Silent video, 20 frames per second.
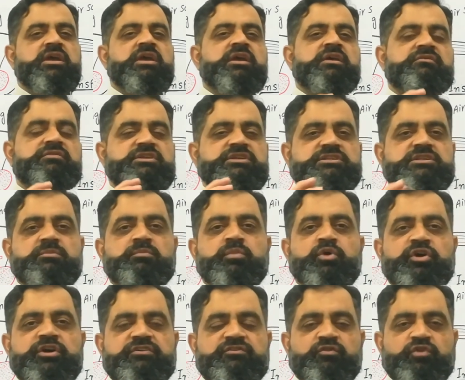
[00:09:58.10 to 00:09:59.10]
which is a
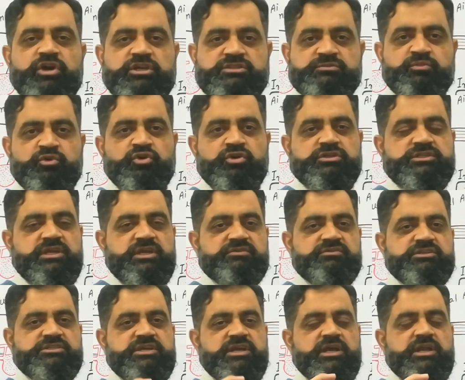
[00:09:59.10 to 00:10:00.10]
voice box and
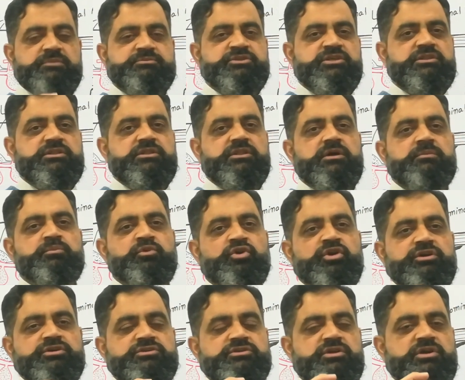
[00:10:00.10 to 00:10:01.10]
which helps in the
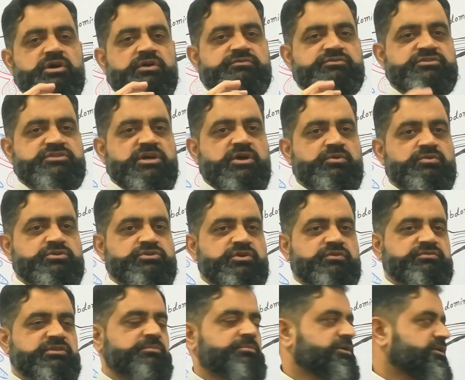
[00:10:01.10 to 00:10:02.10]
production of sounds
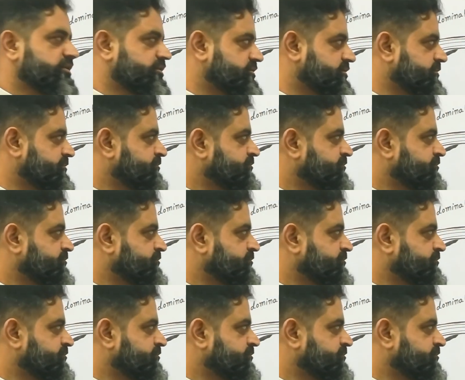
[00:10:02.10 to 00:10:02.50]
of the birds.